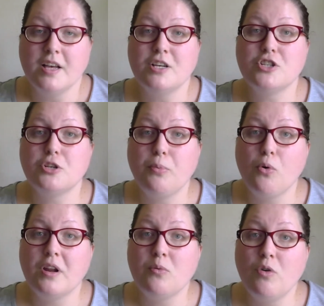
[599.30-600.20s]

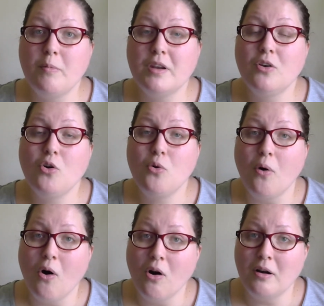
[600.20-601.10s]
supporting women who
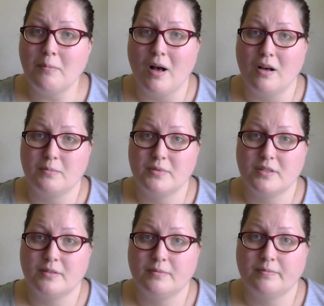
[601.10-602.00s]
aren't
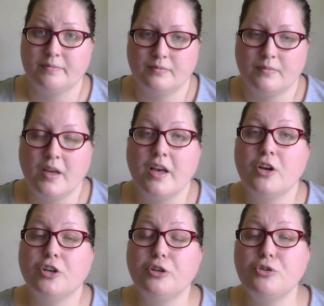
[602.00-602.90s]
moms. You